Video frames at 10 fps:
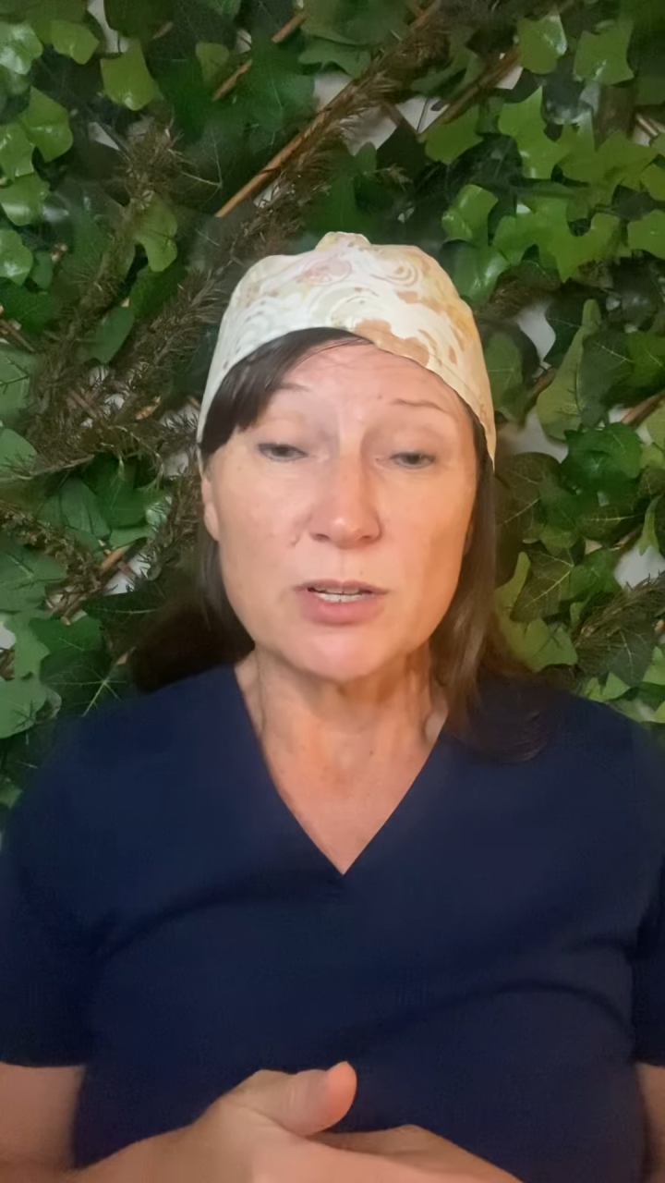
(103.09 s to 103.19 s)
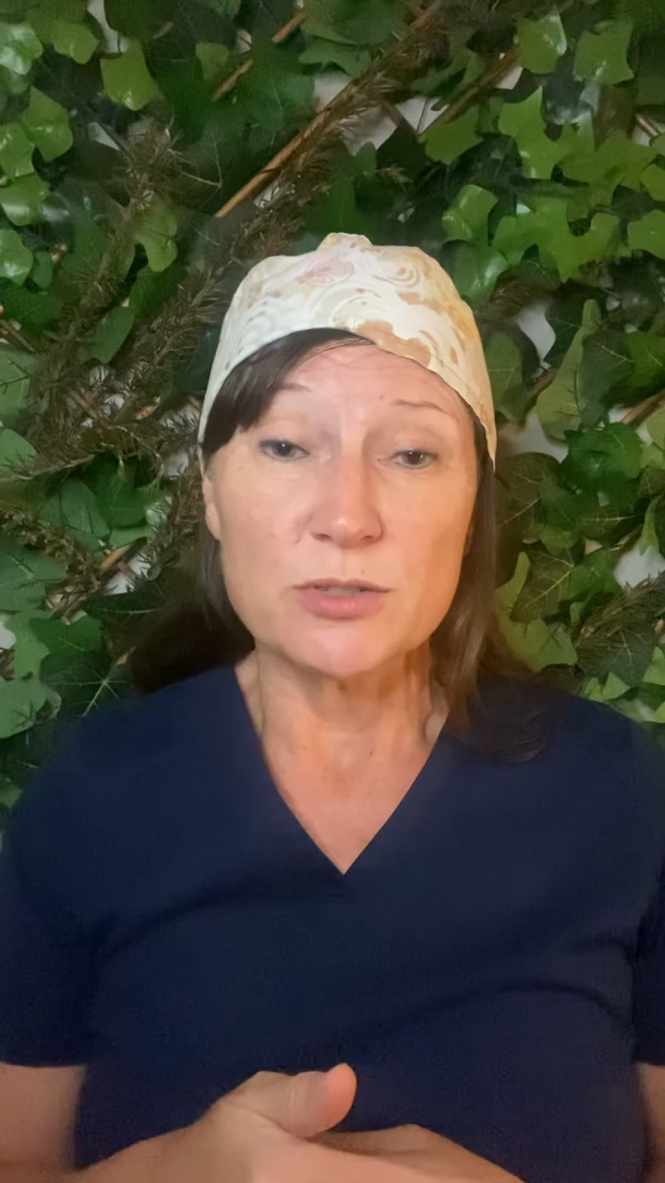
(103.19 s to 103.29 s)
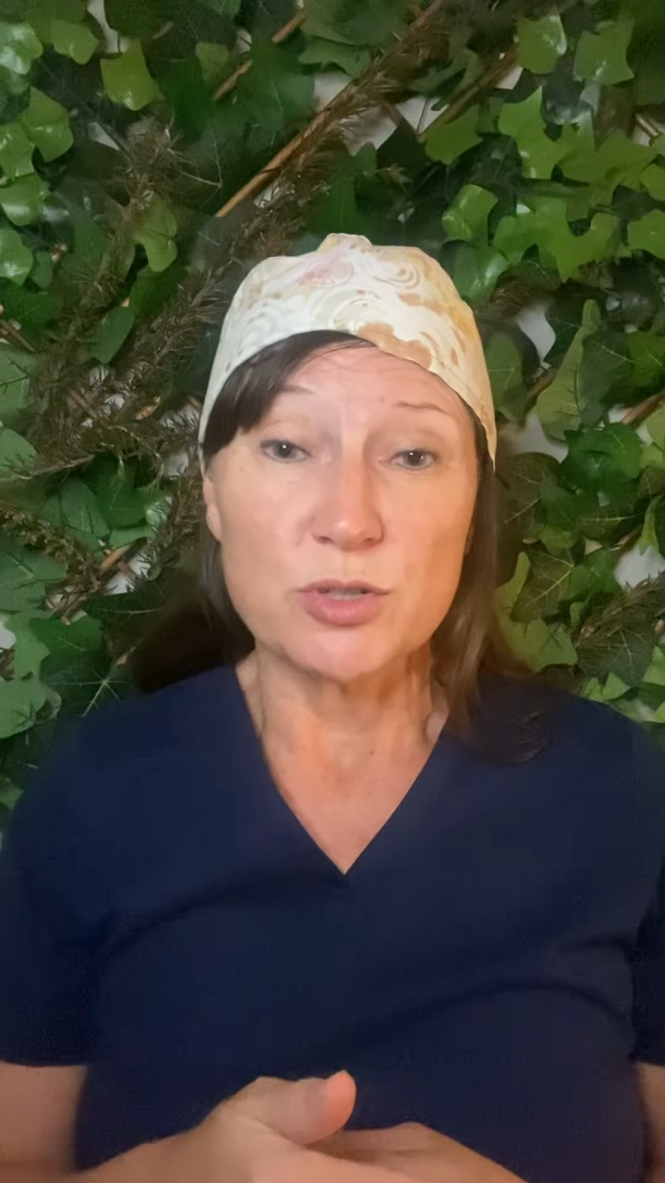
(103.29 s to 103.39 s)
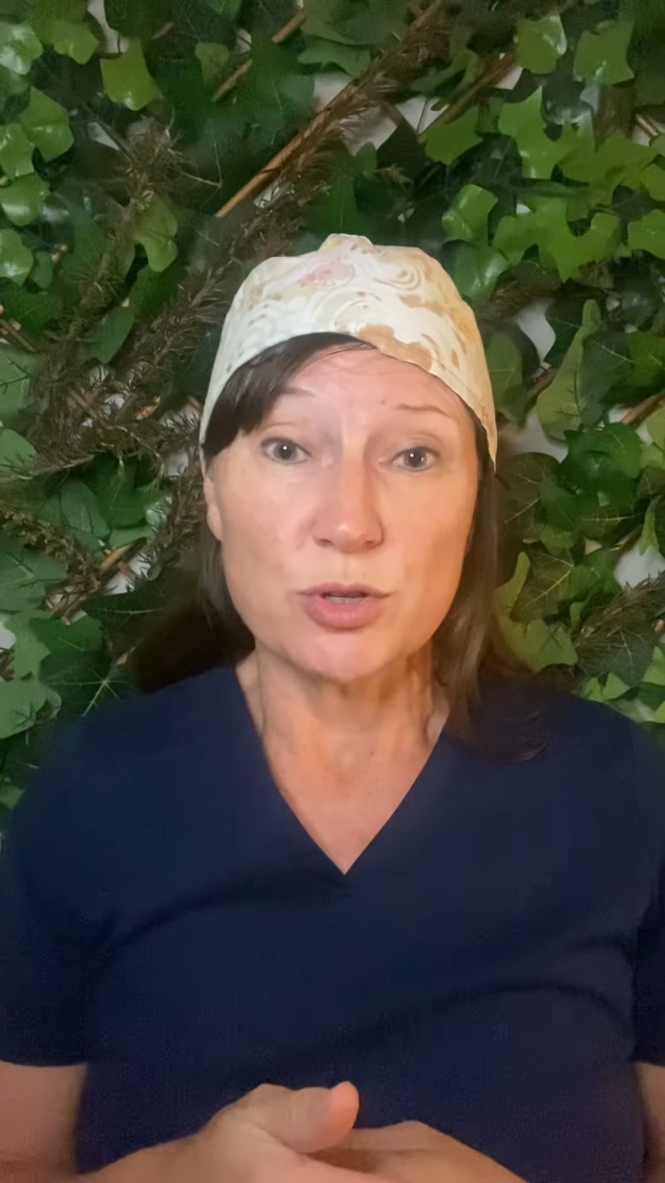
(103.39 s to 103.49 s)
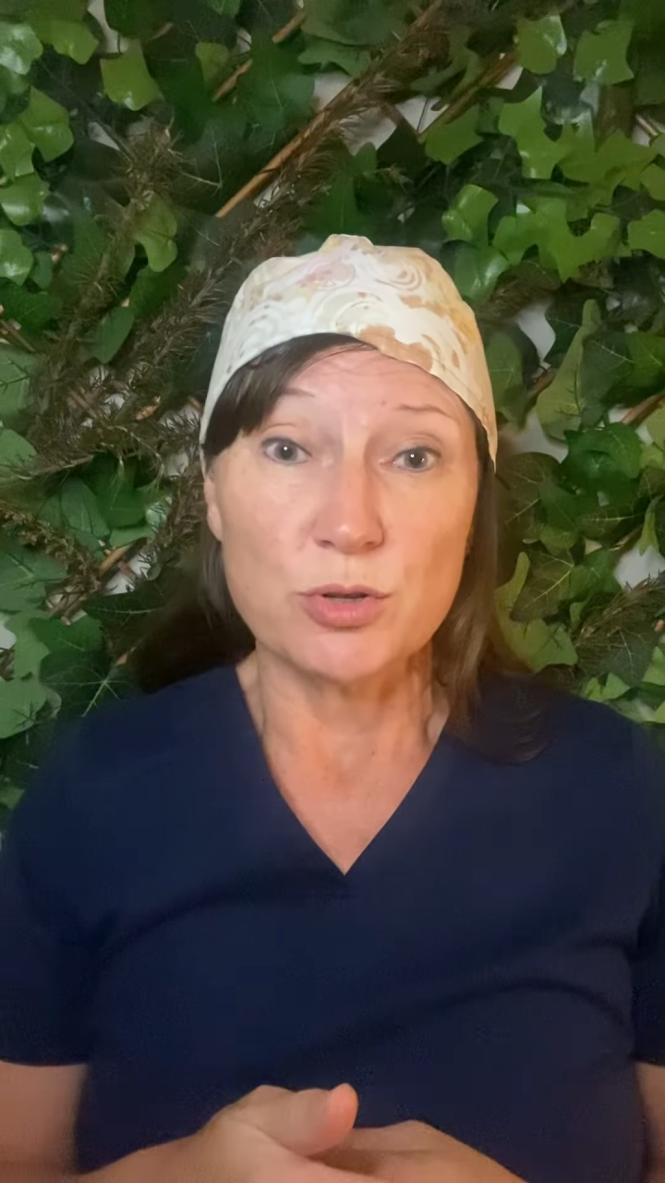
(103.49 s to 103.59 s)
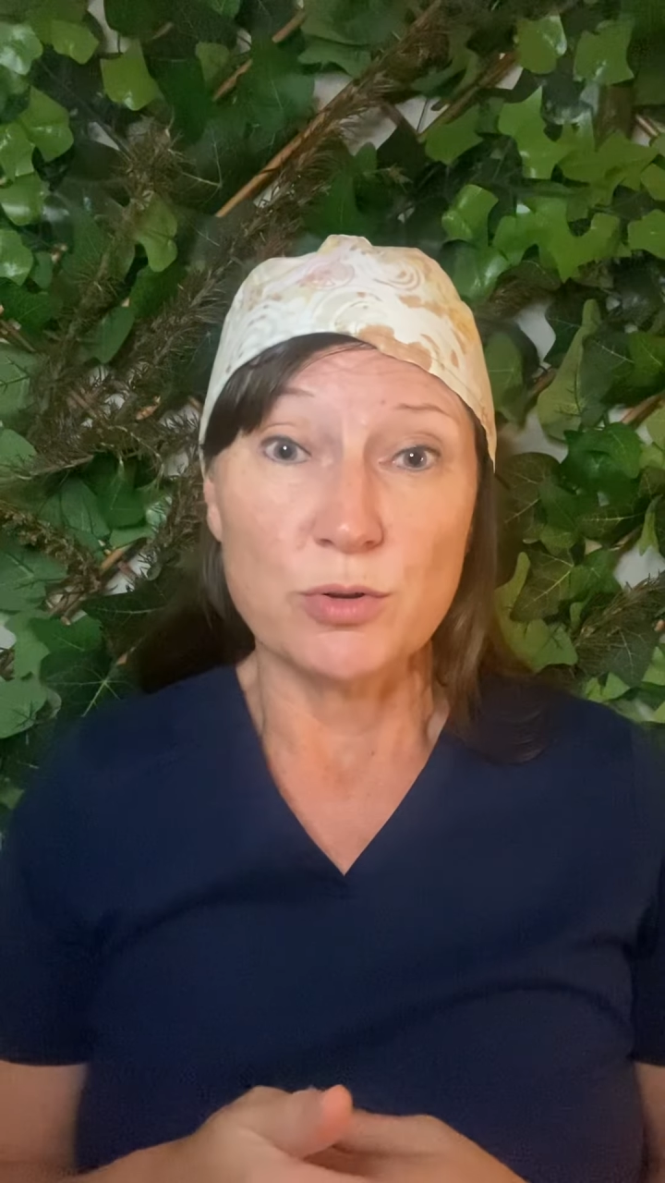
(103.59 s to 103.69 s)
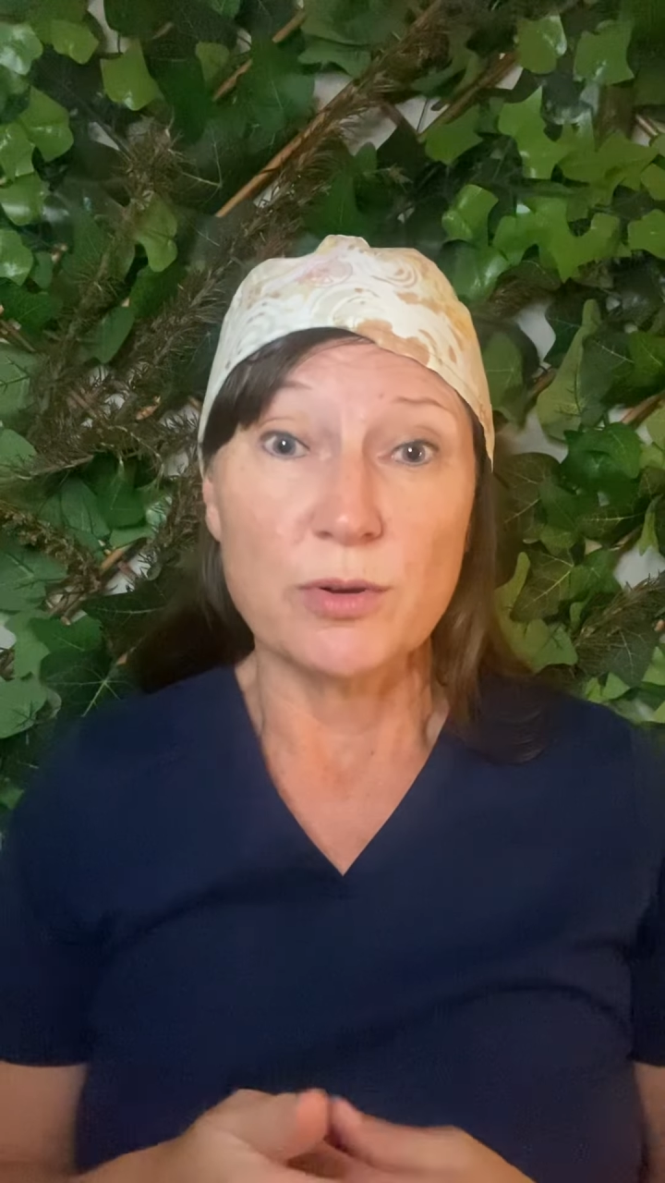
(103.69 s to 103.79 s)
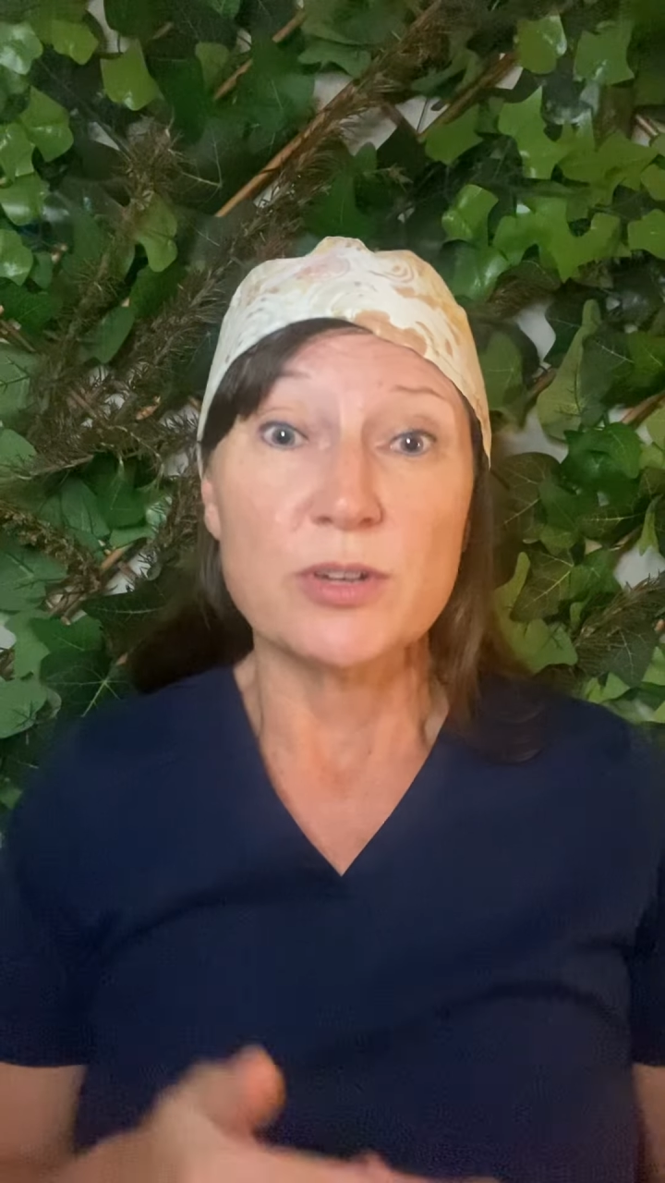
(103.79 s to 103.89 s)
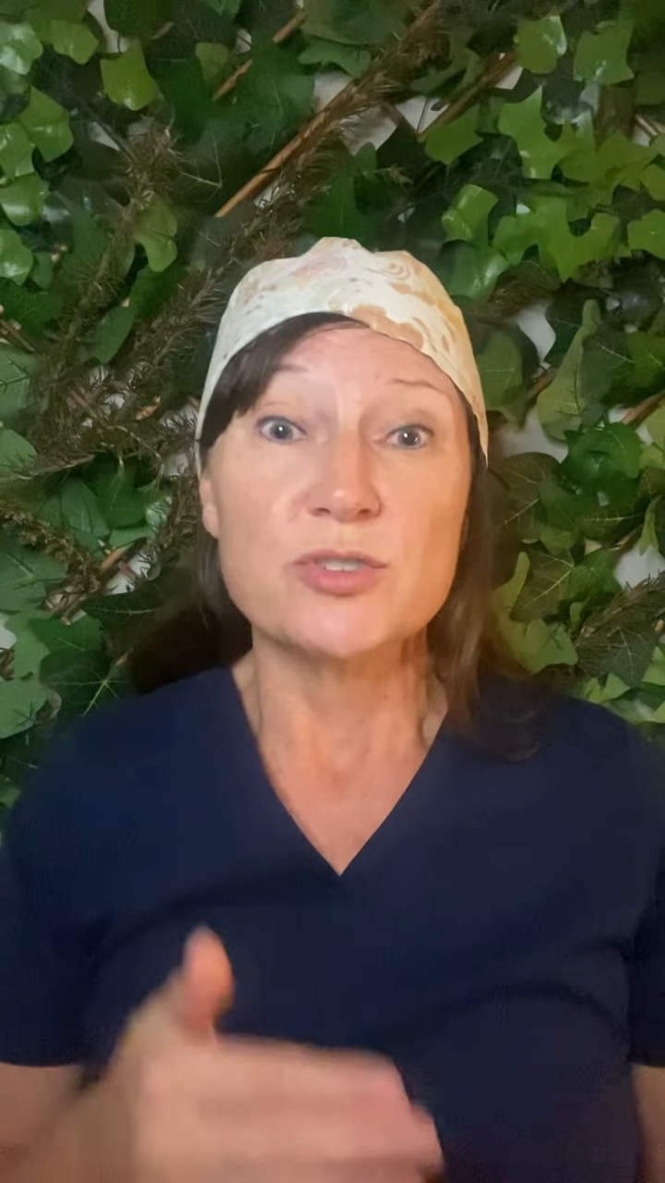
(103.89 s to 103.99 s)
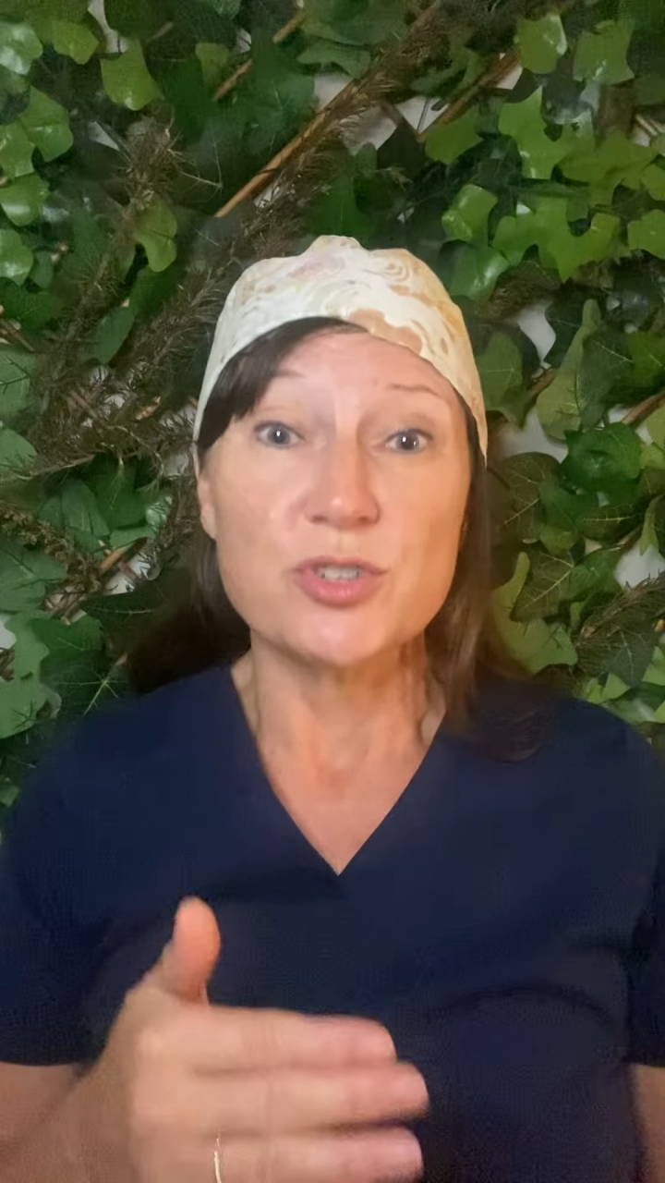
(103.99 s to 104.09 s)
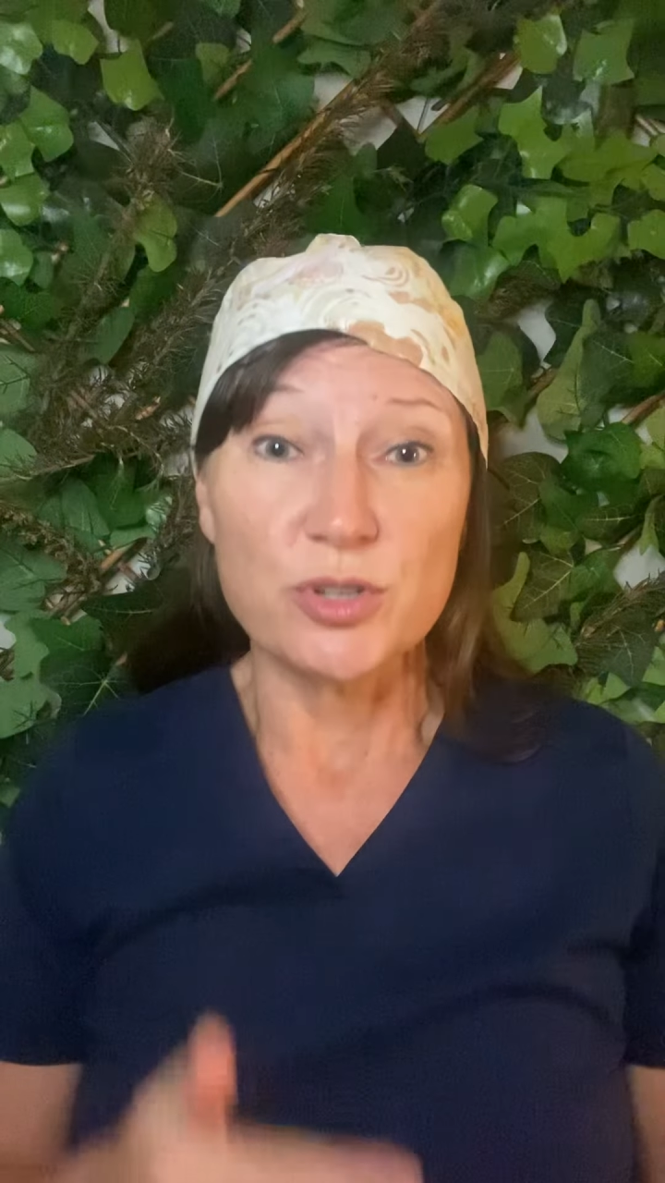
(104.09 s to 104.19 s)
to chew